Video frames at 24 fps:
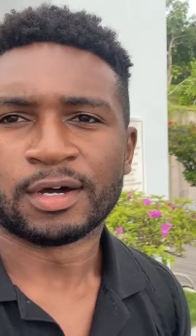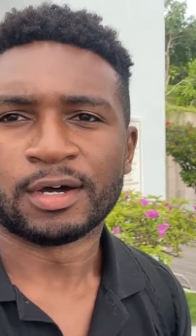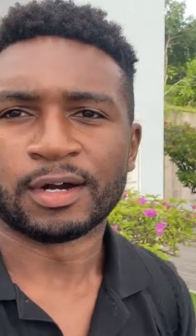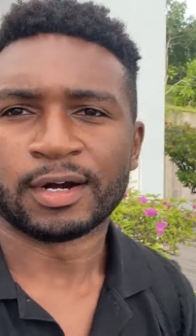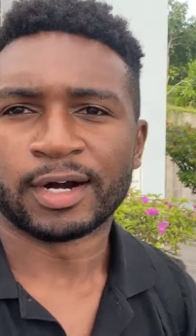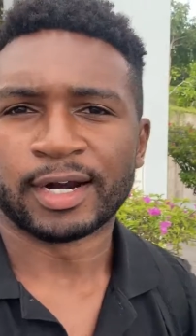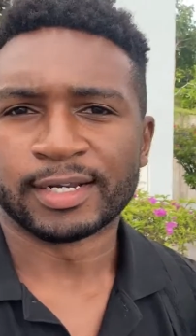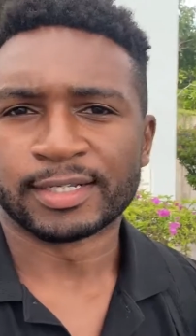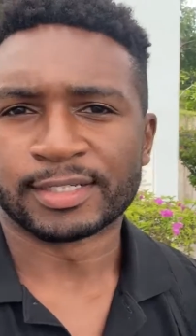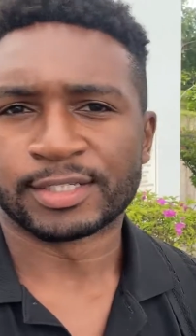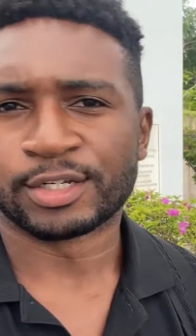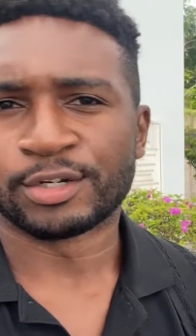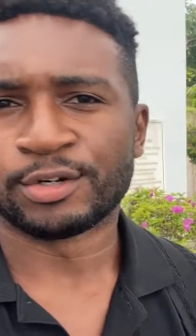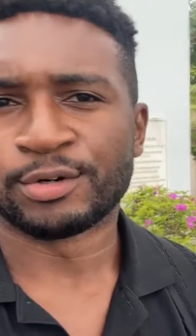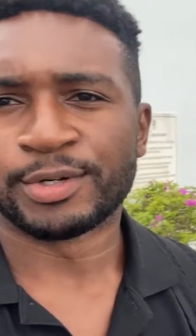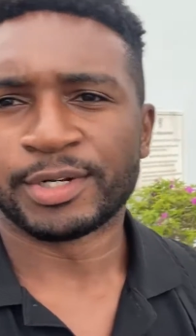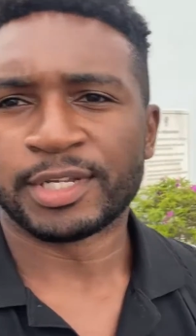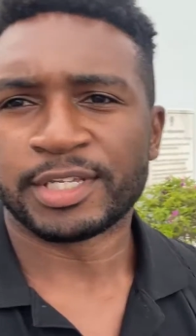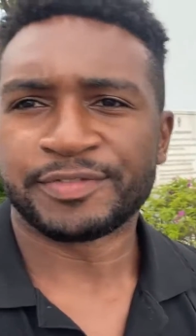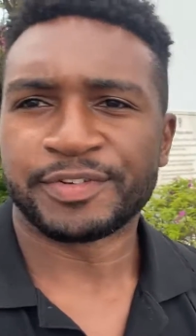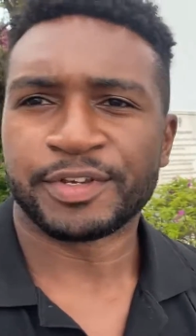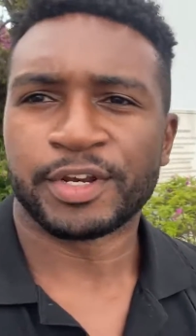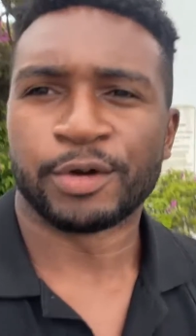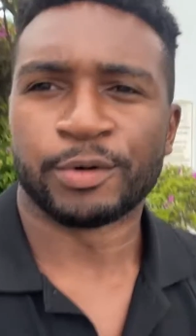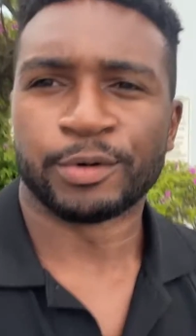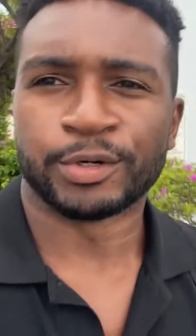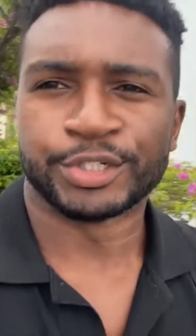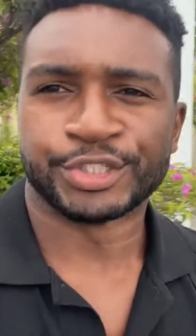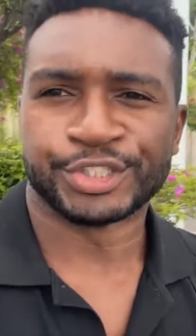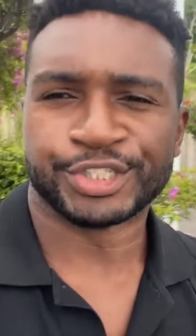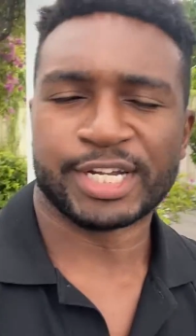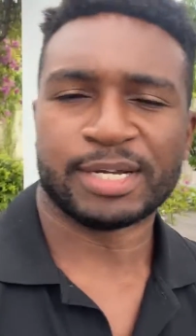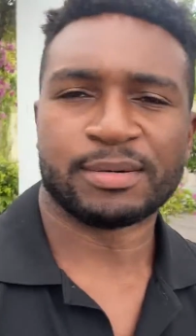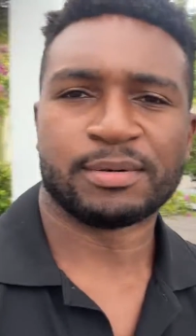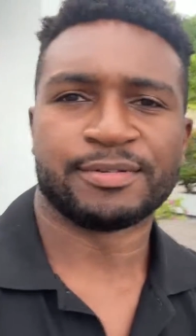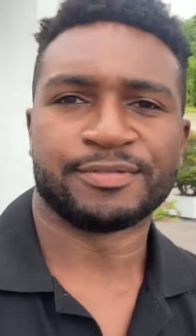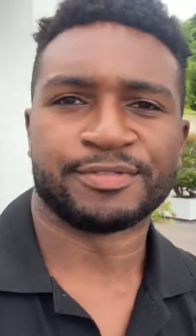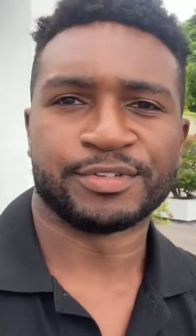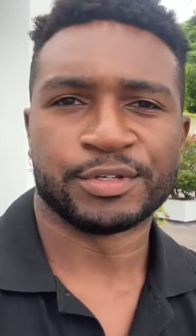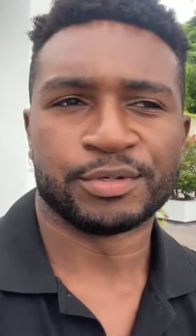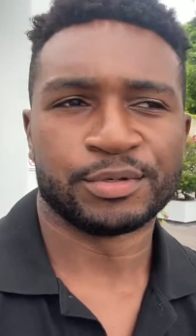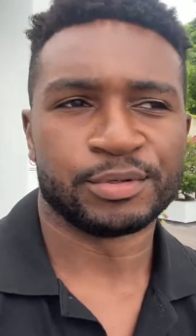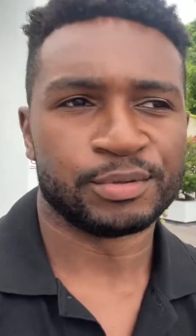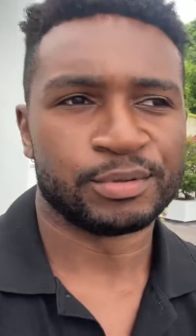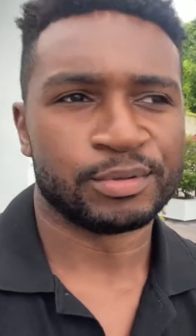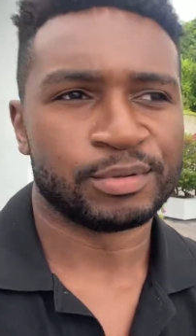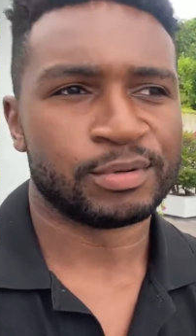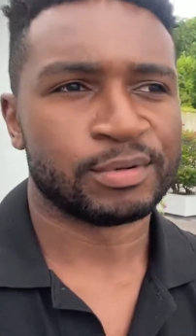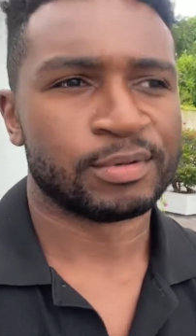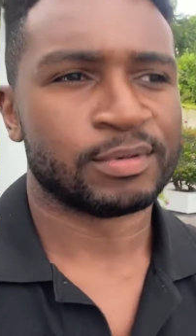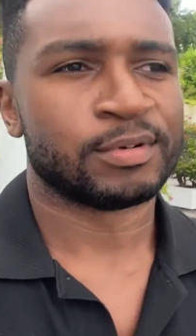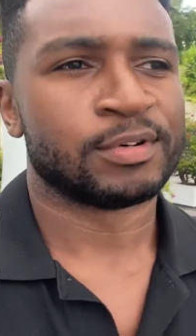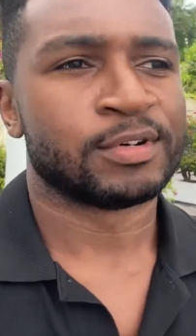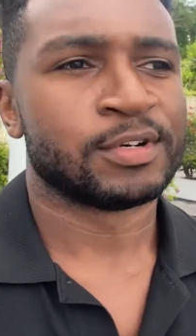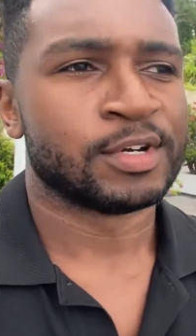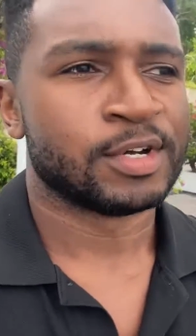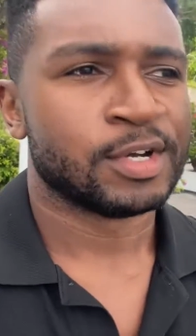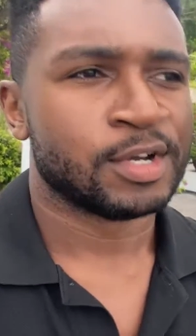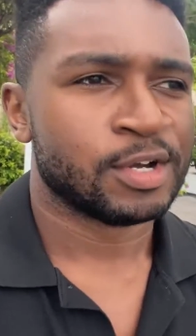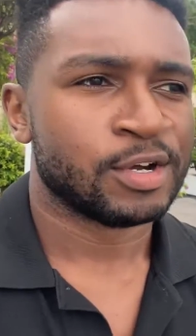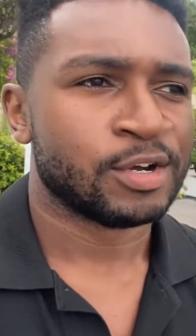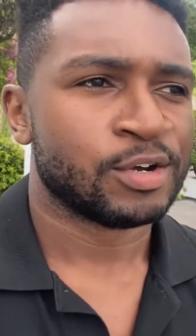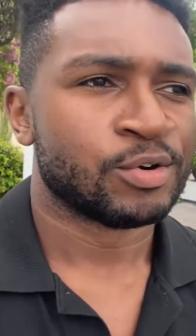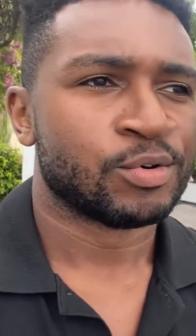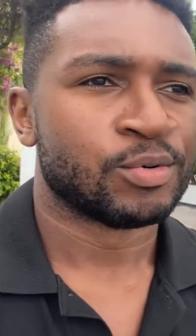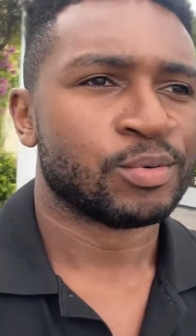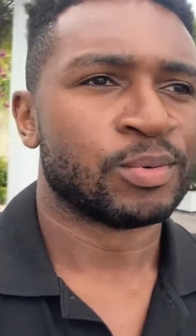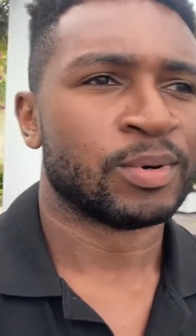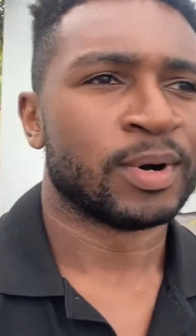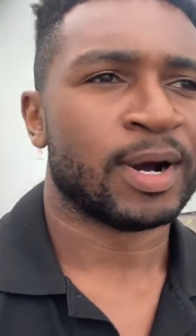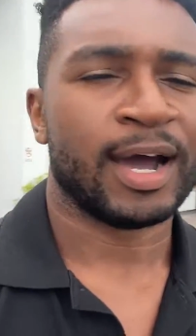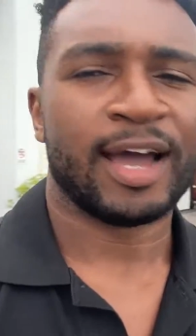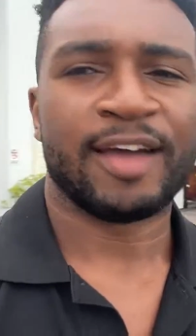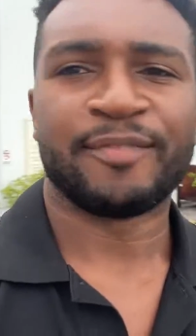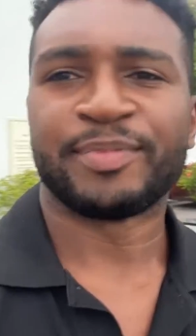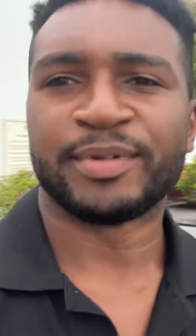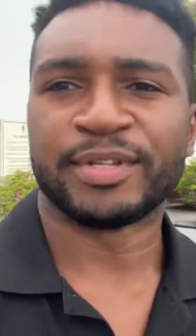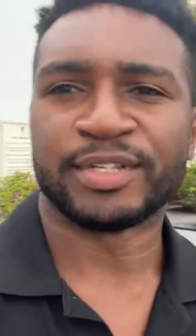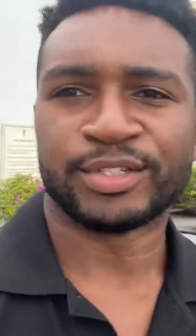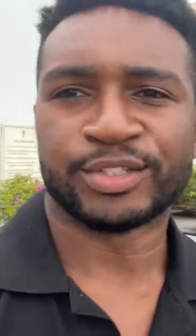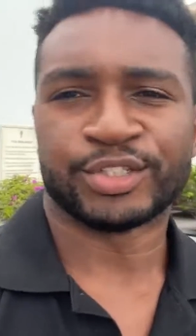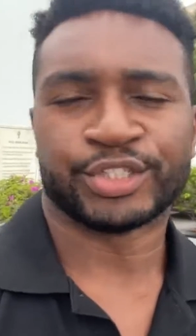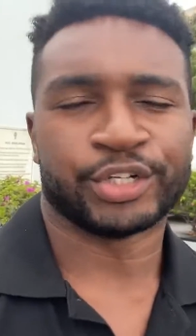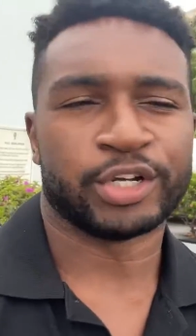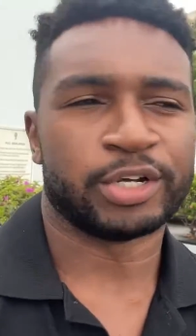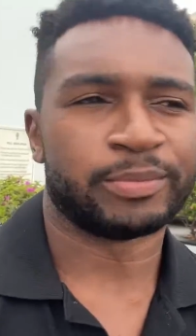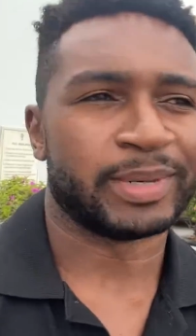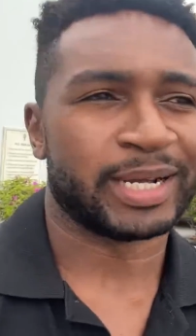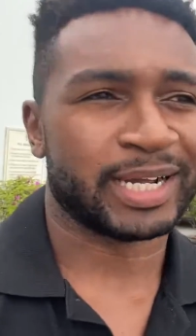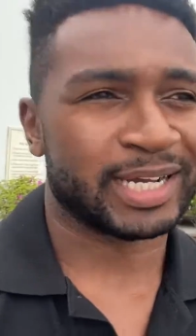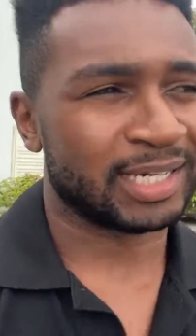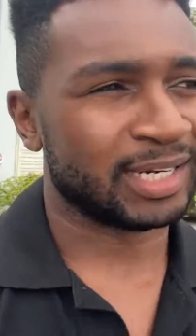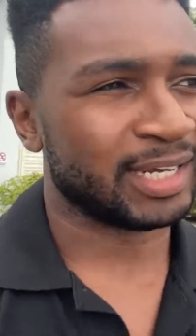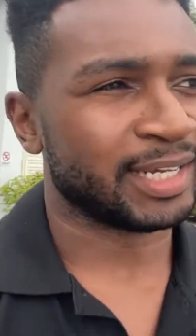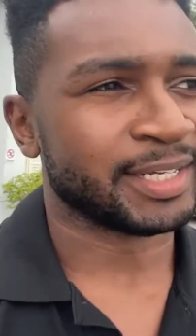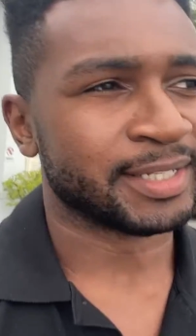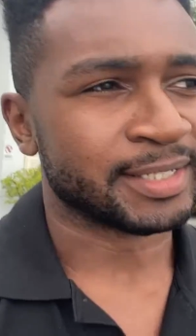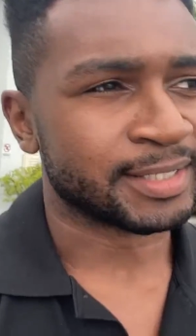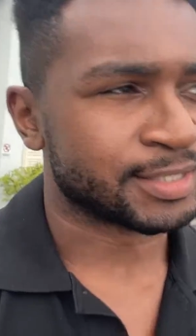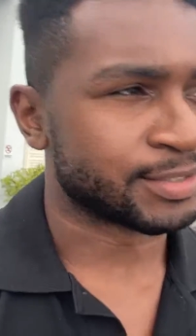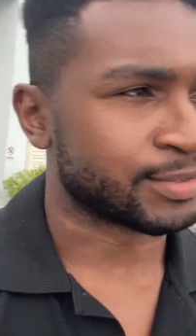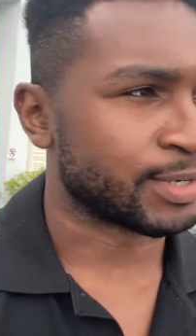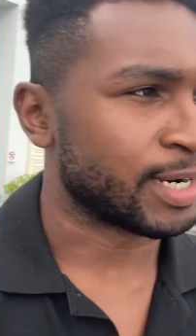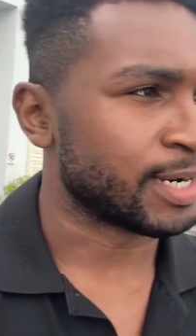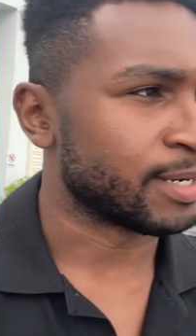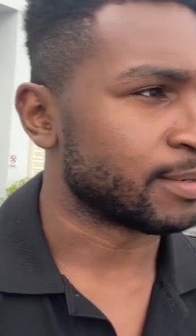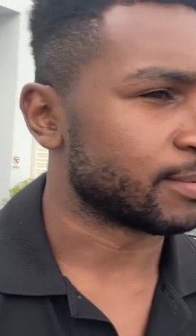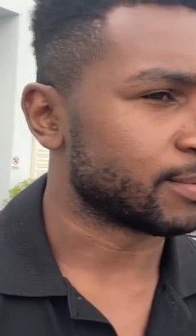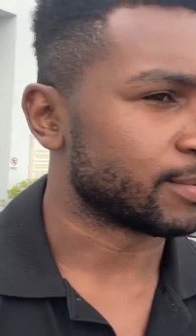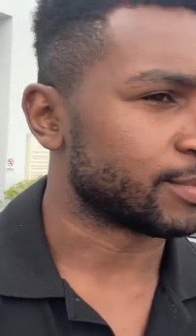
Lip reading: All right, so in this video, I'm going to share with you what I've been showing my clients, right?